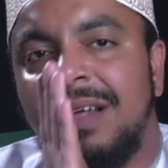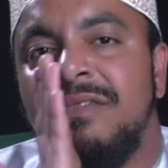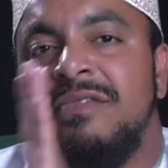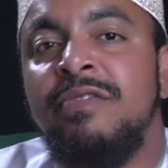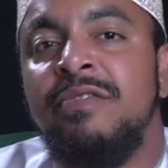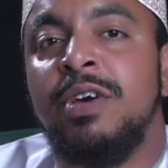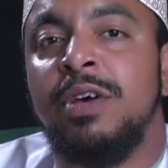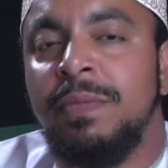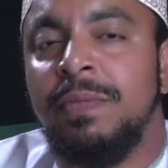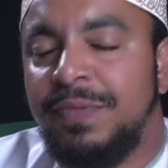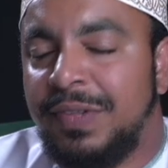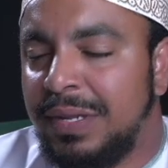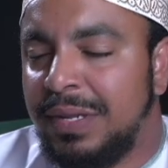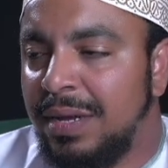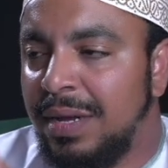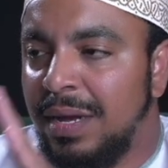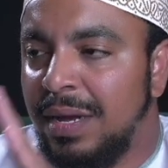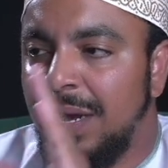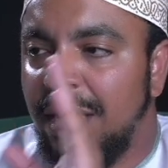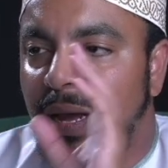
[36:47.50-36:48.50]
verbs.
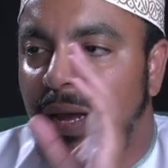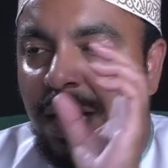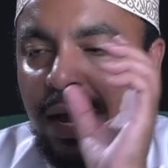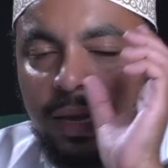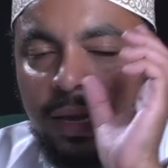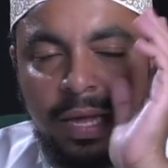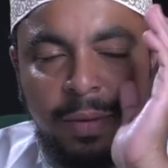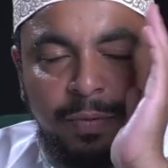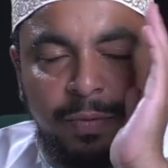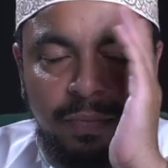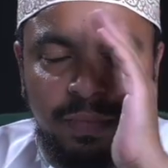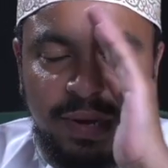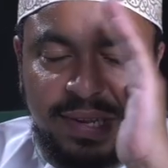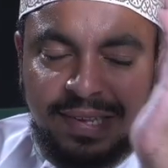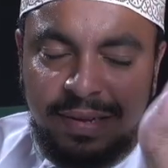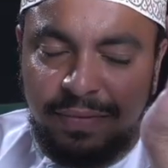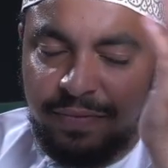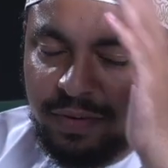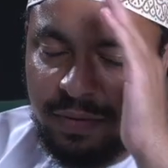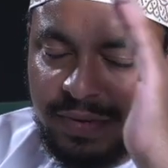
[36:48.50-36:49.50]
I keep on
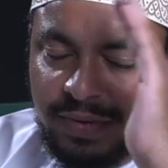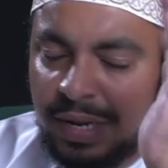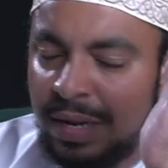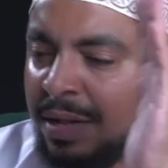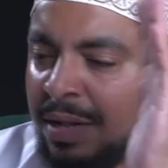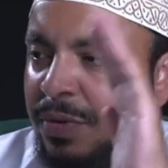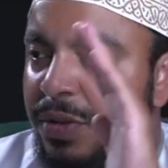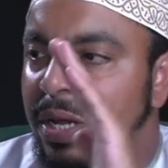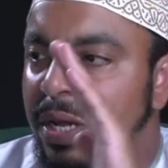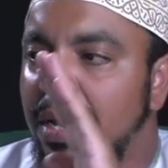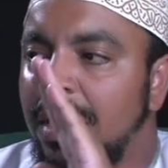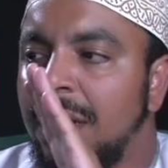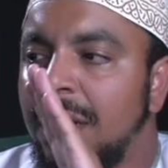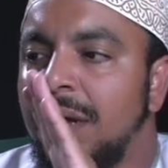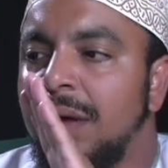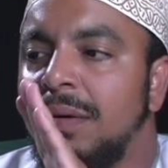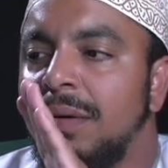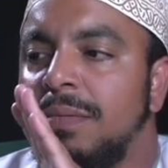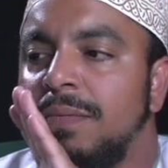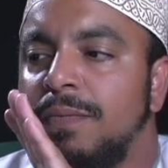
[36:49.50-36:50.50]
mixing verbs and nouns.
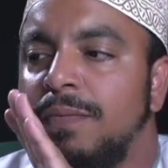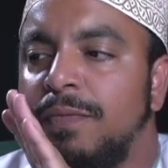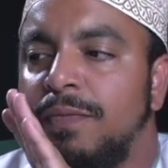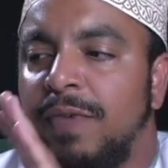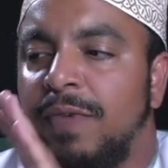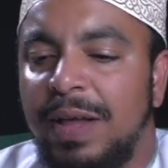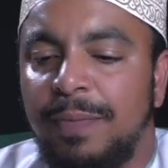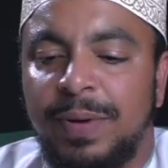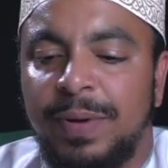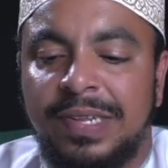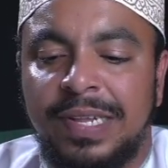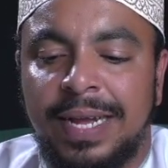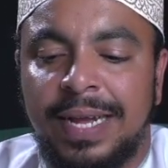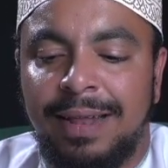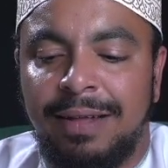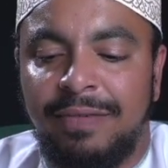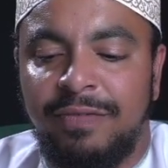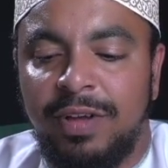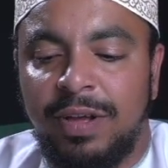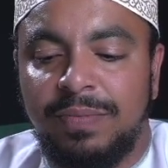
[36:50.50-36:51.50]
5
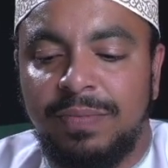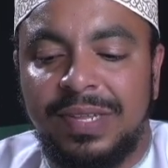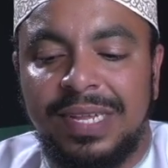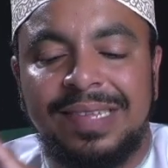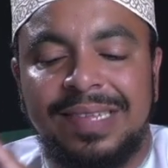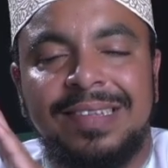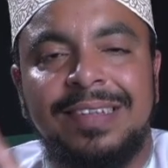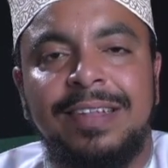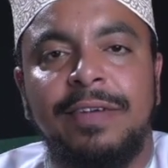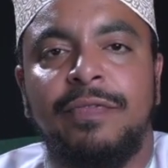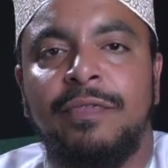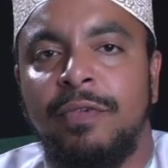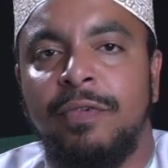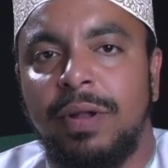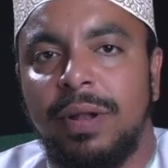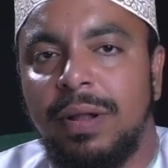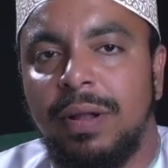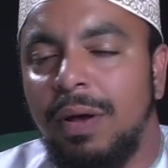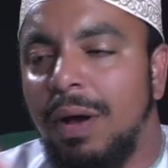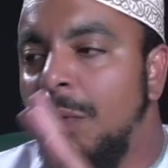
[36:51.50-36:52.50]
particular verbs is
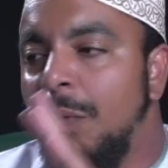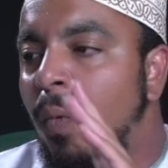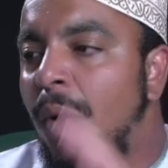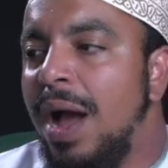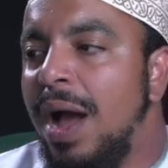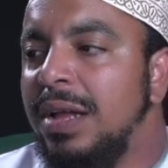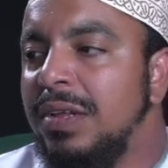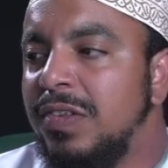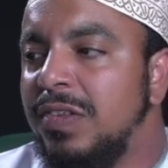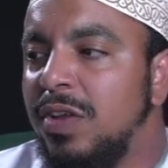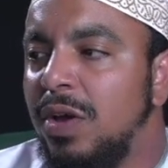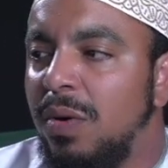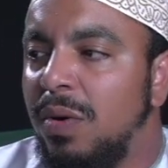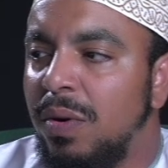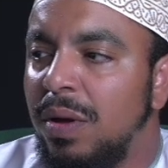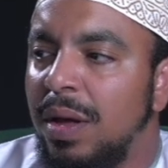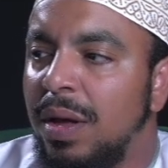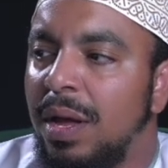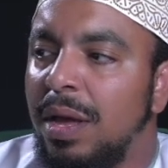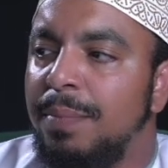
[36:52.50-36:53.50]
different. Why
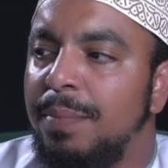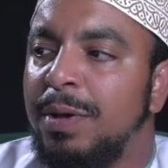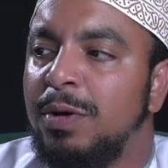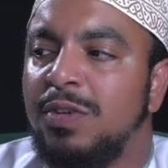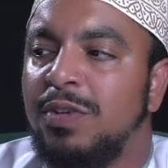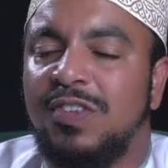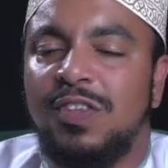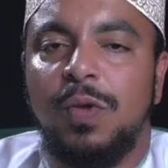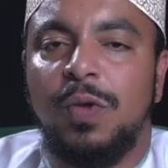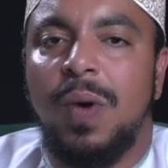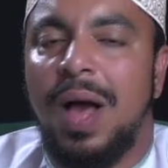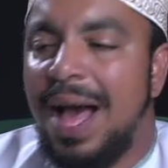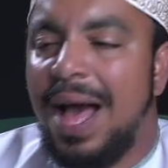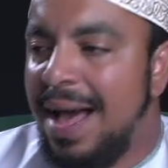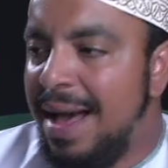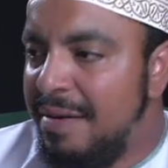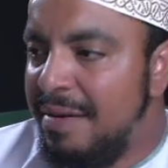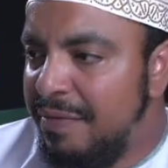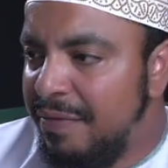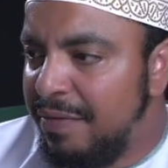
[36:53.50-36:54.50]
so? Because you
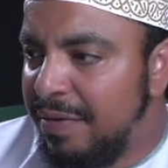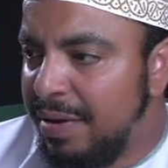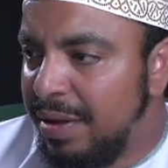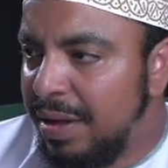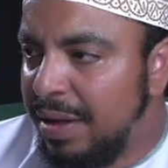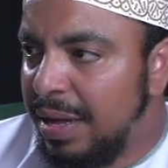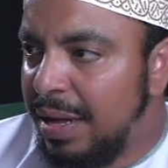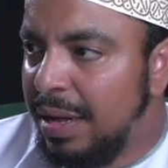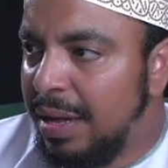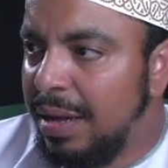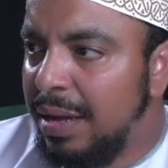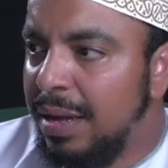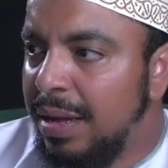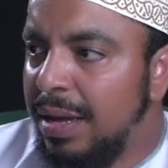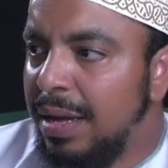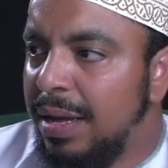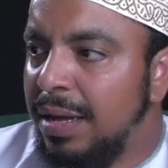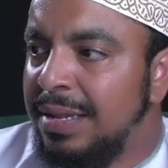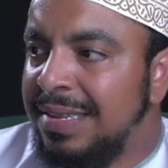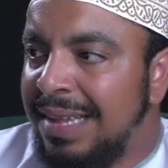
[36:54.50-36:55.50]
have
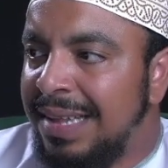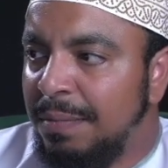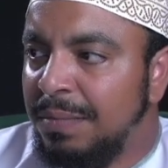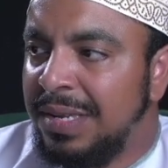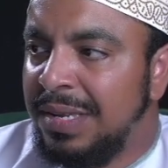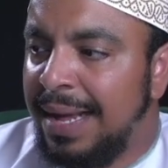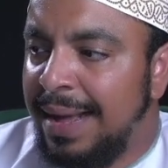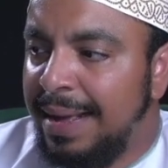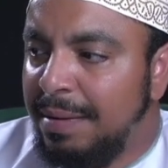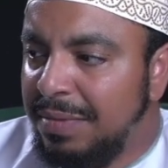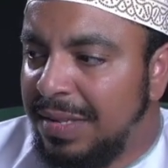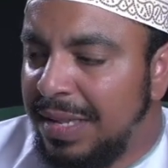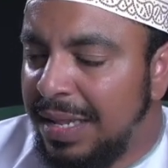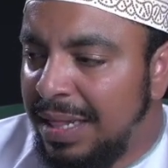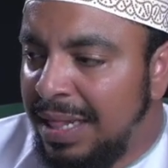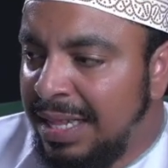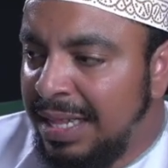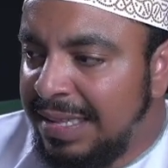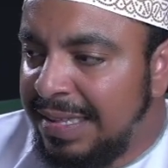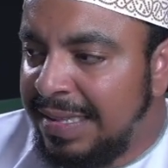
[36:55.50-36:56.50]
sometimes
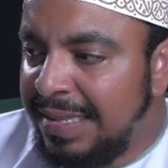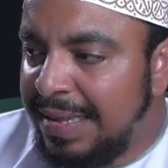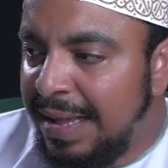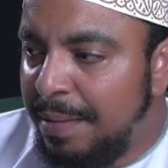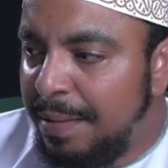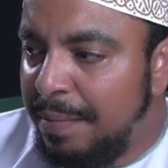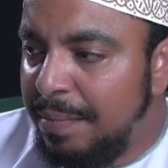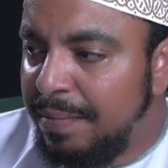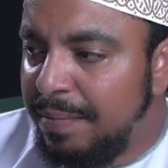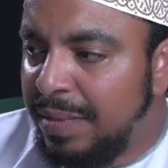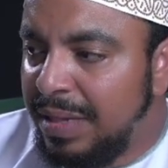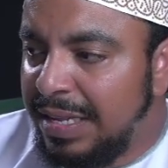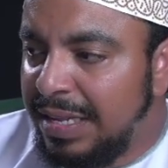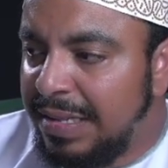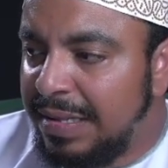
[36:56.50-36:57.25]
this same